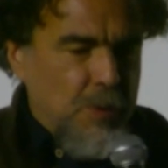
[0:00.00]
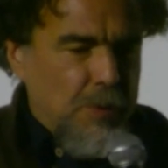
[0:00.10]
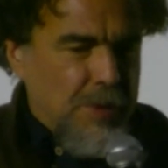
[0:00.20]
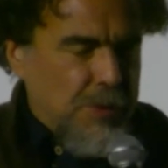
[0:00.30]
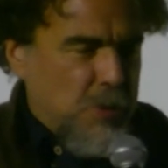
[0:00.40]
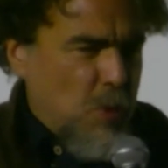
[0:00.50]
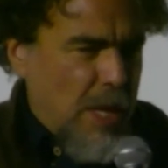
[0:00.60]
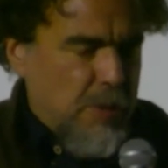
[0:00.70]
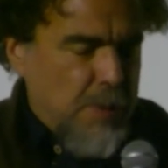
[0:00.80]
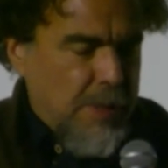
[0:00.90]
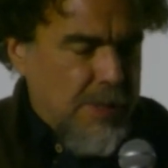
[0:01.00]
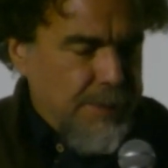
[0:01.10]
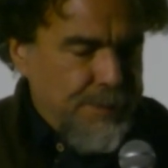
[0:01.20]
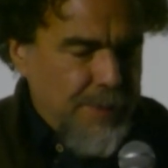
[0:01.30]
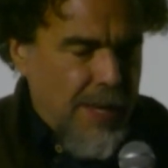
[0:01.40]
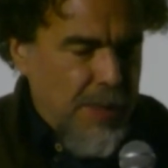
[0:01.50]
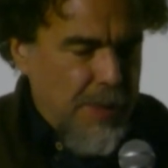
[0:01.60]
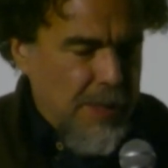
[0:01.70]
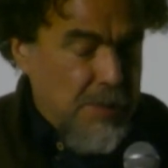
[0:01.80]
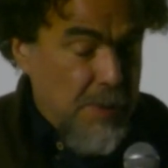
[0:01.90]
you know, there's two aspects.
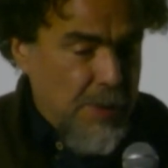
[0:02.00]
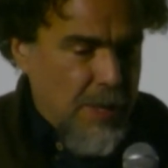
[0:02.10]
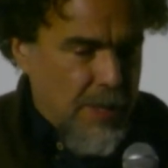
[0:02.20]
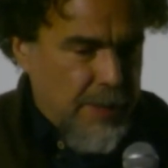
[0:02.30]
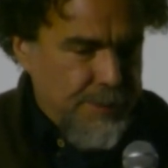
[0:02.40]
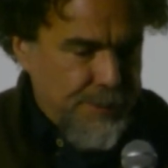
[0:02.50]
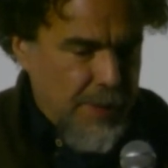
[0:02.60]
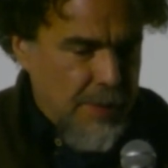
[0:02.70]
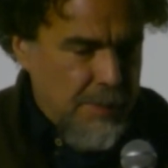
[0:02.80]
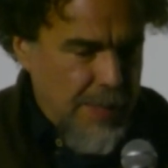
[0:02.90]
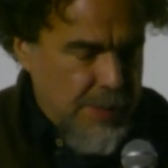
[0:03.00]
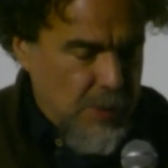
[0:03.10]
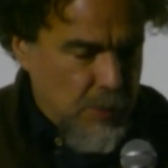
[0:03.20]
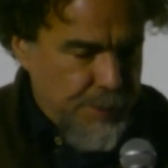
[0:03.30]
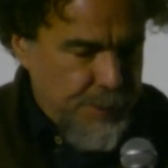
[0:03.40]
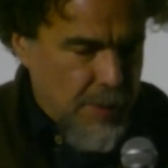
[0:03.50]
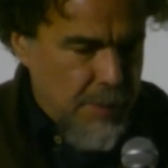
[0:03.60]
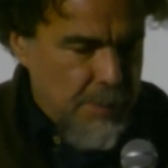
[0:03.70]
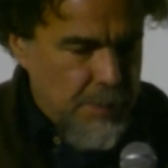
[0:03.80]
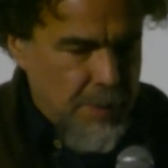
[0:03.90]
I think it's very hard in Mexico.
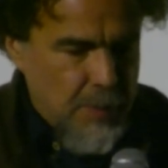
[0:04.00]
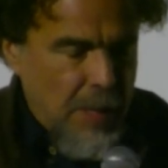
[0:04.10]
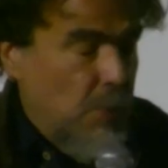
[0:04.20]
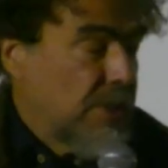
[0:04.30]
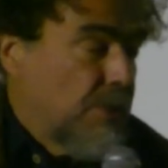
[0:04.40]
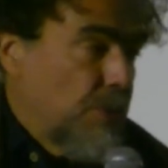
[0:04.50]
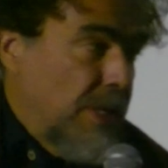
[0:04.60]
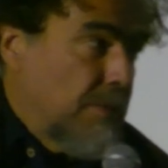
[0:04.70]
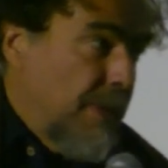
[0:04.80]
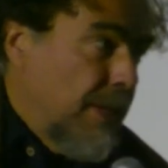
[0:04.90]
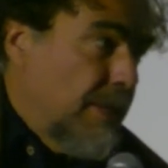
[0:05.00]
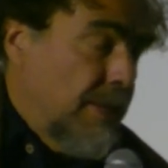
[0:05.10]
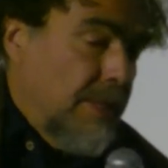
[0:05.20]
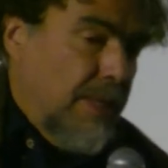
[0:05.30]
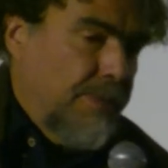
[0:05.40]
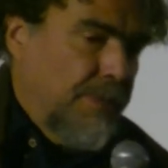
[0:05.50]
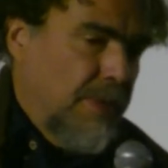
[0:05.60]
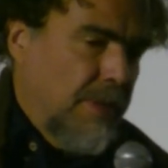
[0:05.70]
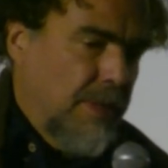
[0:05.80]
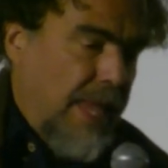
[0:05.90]
I was raised by
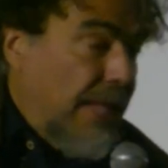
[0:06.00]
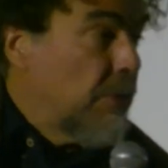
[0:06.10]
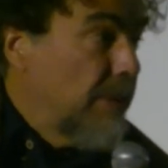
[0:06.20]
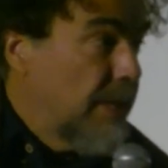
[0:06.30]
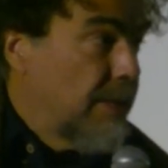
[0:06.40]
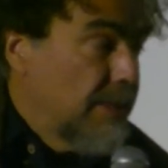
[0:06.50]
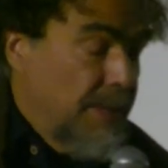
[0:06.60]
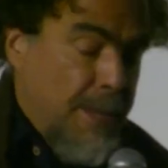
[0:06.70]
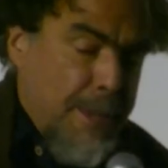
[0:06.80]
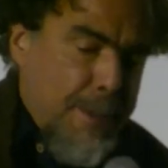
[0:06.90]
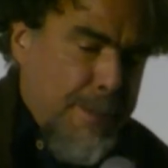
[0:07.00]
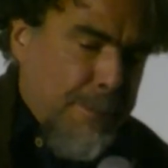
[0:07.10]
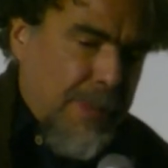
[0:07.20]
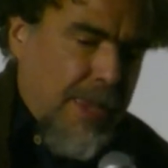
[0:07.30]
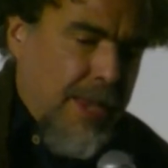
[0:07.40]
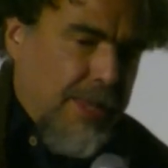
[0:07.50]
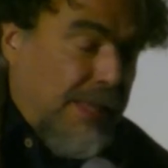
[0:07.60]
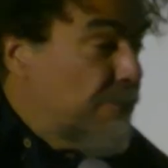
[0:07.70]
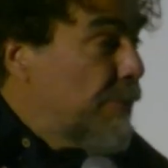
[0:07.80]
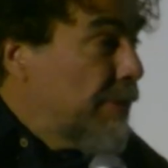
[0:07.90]
Catholic,
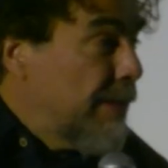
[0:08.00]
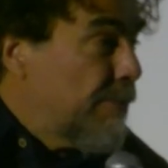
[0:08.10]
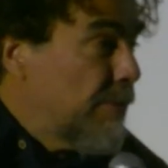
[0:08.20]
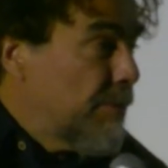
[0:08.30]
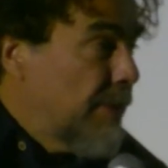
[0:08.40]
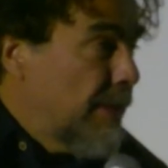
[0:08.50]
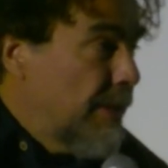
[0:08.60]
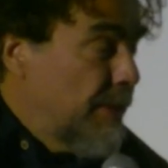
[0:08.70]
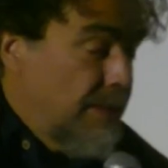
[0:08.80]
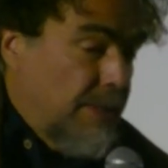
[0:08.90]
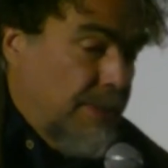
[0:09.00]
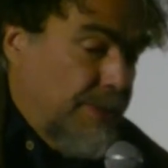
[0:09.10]
and differently from the